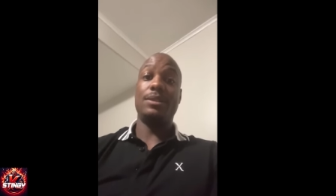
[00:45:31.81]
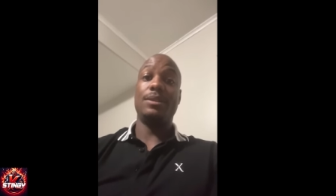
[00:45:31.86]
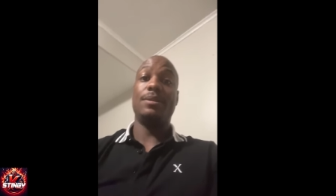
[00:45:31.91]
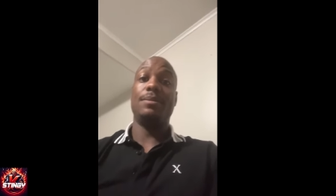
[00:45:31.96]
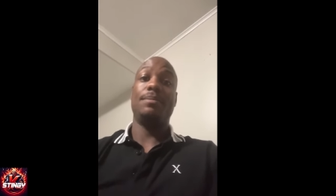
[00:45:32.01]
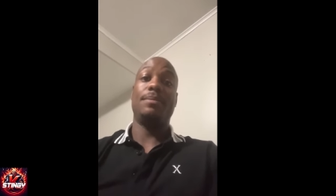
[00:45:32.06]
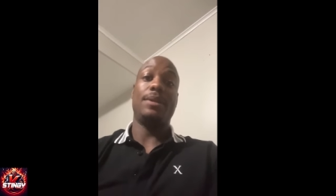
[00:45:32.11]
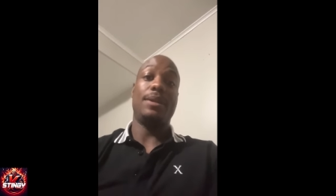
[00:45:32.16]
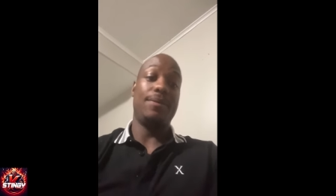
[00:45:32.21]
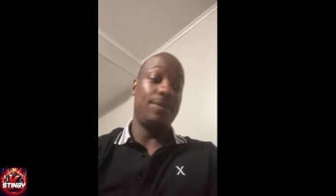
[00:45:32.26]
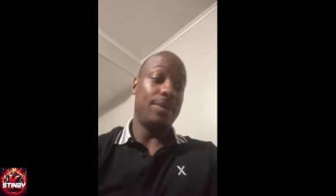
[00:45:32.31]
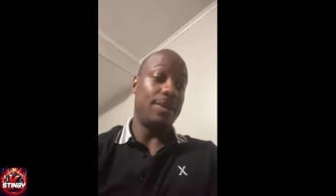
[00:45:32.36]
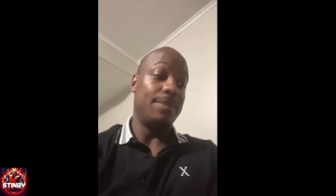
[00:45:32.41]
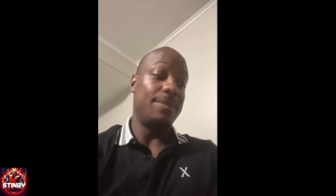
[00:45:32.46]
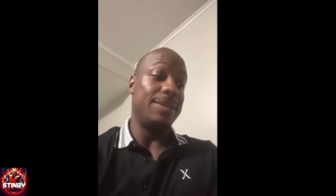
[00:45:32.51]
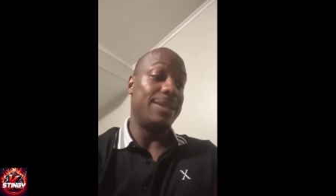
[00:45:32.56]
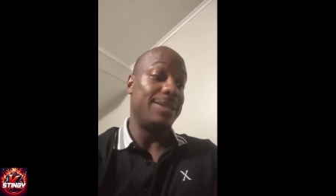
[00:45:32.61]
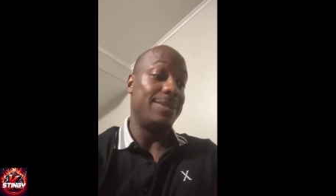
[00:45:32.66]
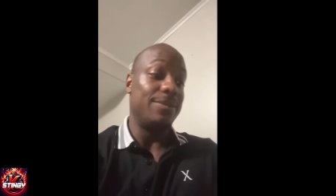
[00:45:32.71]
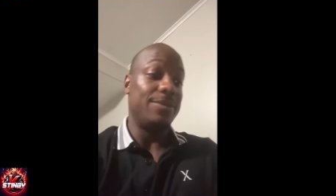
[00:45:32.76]
Matter of fact, I'm going
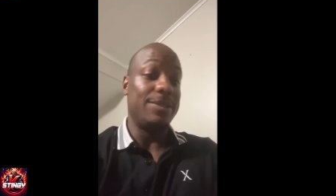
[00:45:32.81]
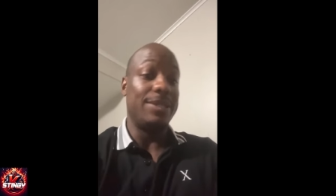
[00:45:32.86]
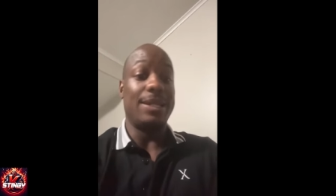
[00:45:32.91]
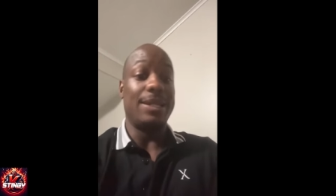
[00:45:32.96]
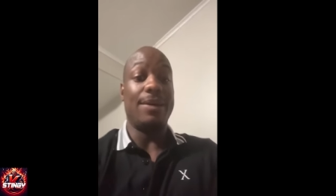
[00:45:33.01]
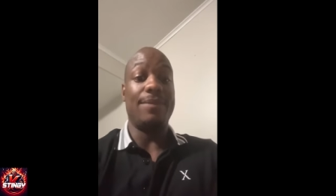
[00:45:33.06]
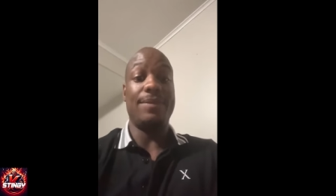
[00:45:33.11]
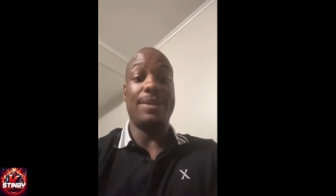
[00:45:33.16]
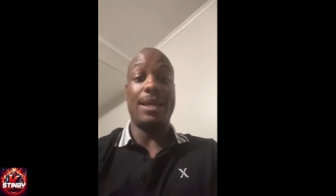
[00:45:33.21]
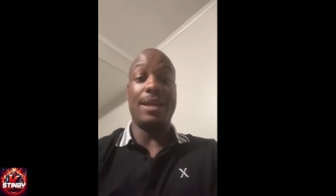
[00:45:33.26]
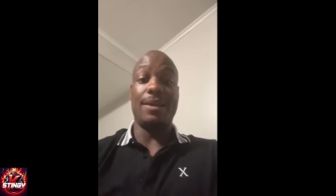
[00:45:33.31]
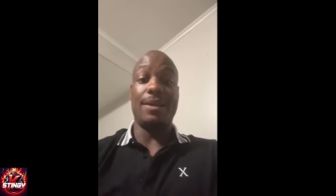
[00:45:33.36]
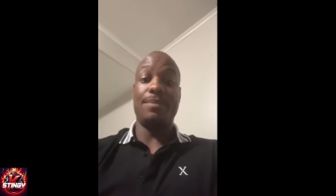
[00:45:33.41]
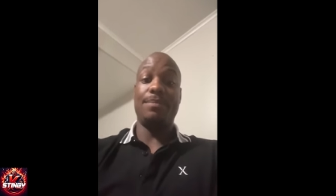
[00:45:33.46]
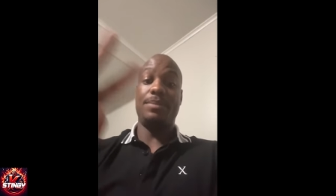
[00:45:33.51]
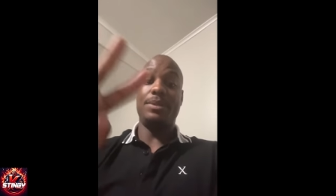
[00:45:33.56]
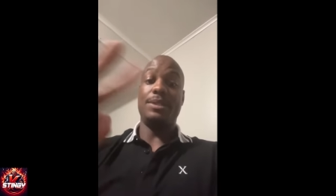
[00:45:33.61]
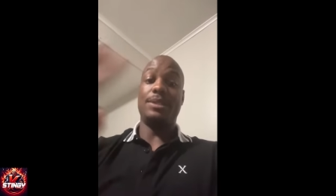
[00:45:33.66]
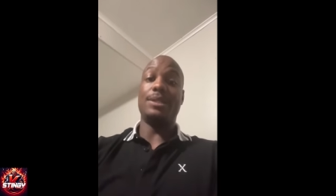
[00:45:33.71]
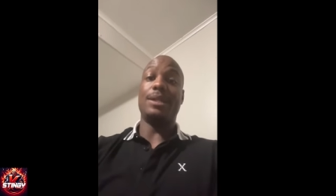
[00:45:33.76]
to get on live.
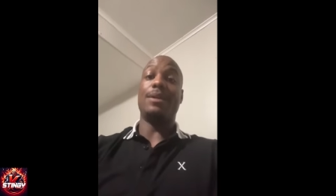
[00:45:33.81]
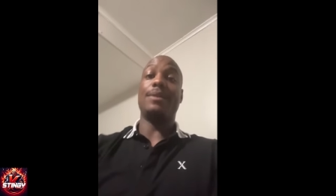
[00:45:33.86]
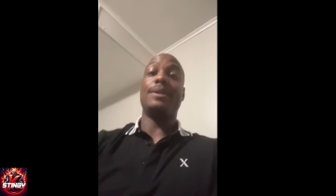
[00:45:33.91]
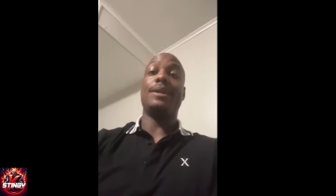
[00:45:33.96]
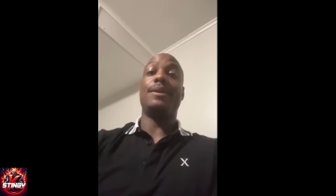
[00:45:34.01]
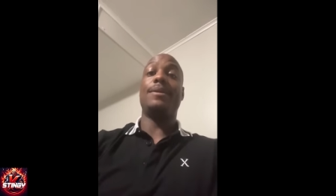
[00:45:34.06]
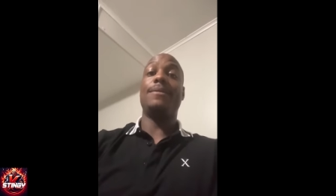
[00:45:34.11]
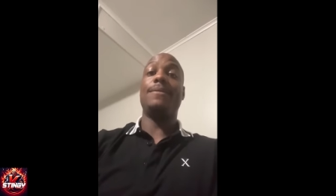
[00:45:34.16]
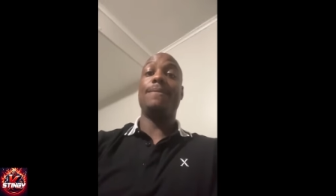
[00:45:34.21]
Peace out, y'all.